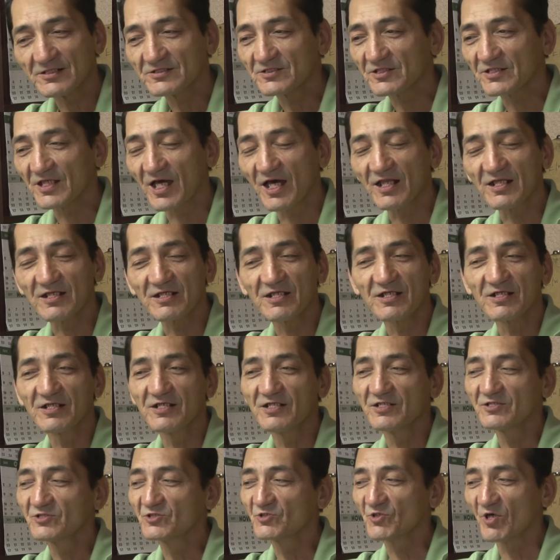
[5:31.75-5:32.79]
It's not a
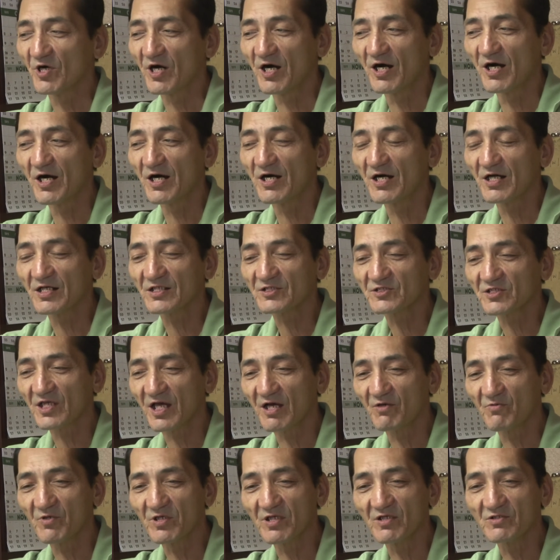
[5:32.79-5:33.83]
good drug. It's
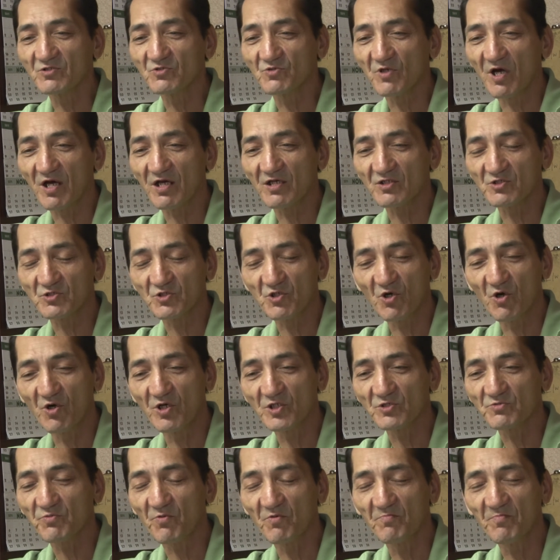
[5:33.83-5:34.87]
not really a drug of
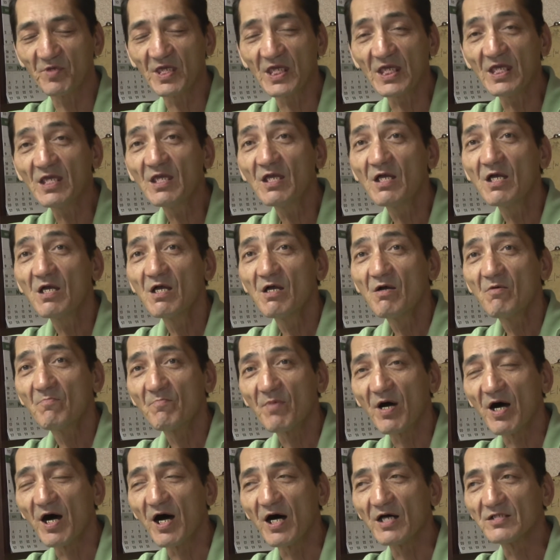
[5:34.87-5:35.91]
choice for me.
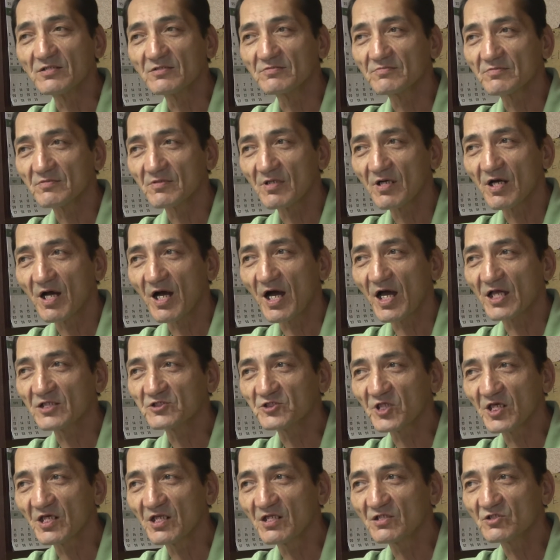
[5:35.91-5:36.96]
But I
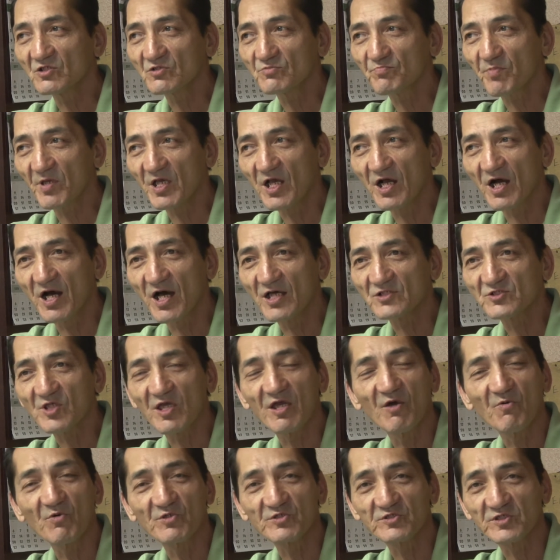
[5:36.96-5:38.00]
did it just because
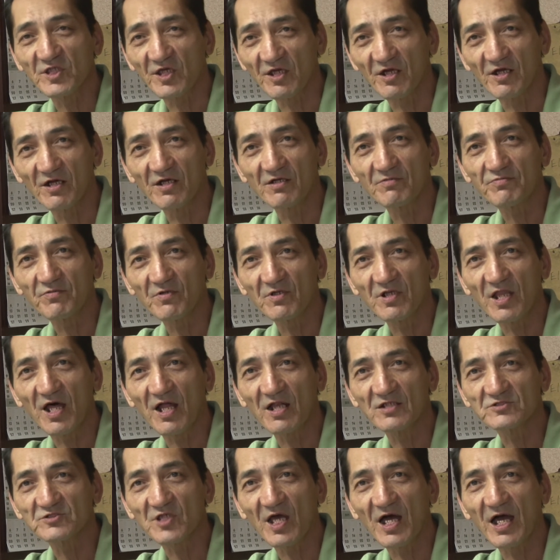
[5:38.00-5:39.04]
it was there for a
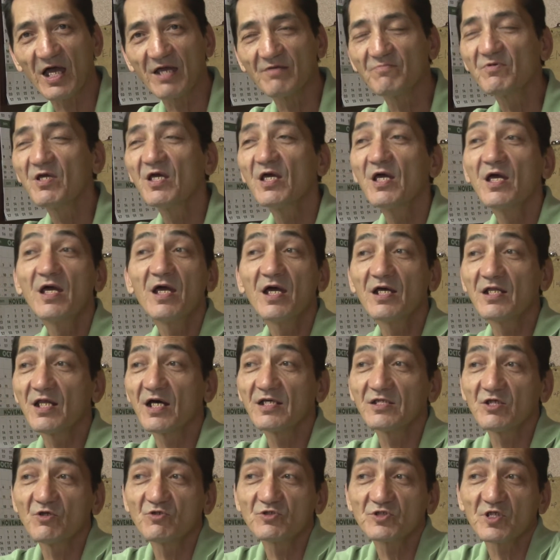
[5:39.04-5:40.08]
lot of time. And
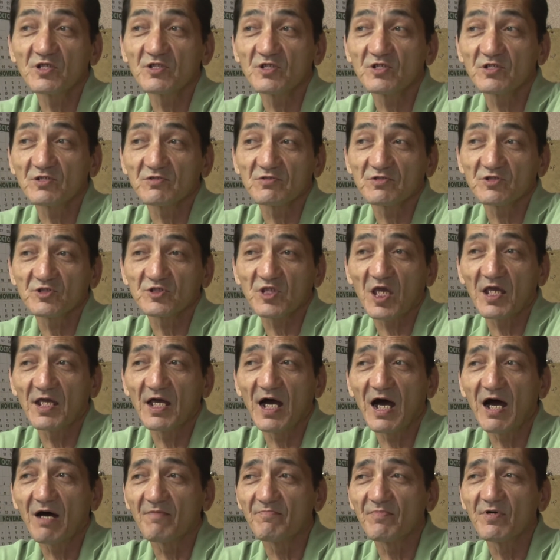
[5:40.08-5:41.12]
I used it to stay
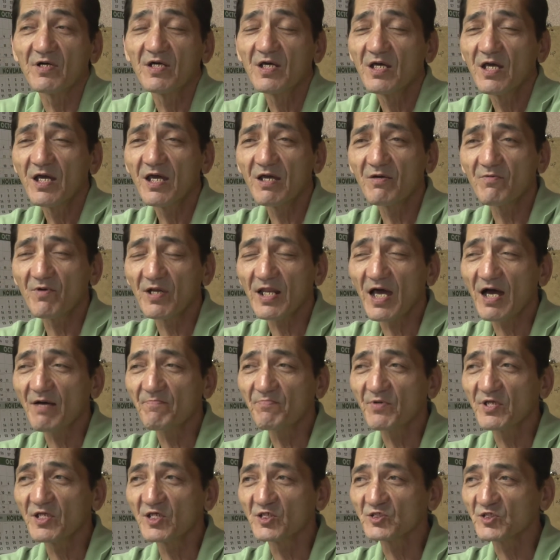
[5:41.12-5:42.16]
up. And what
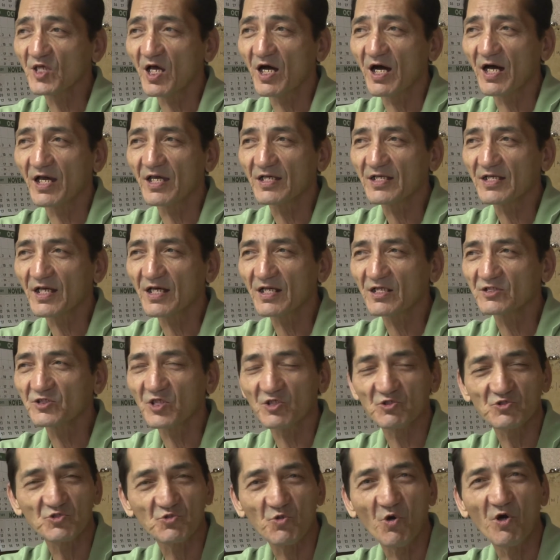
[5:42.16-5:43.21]
happened is it kind of
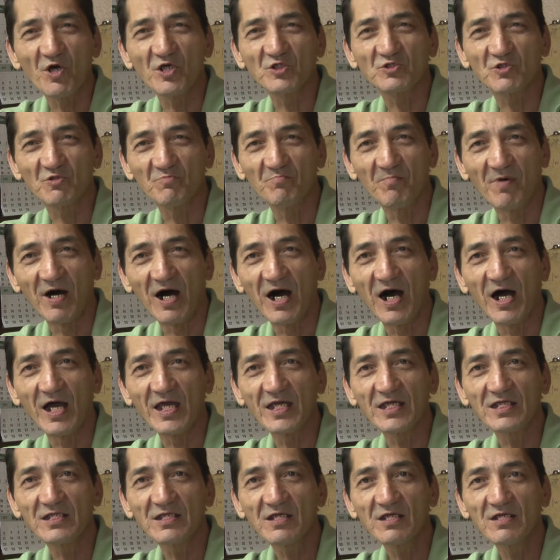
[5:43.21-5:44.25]
destroys your
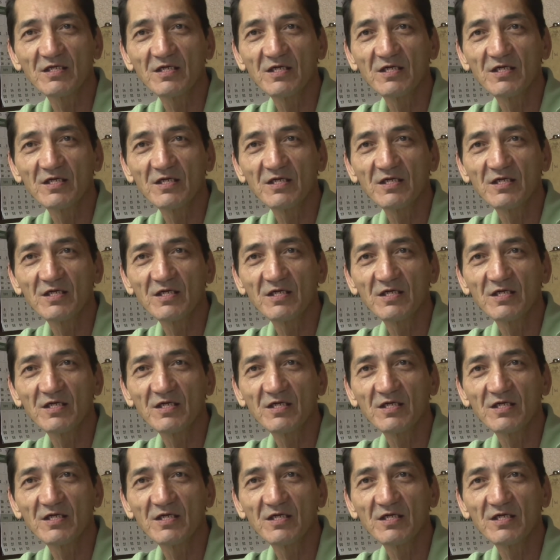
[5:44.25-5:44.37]
mind.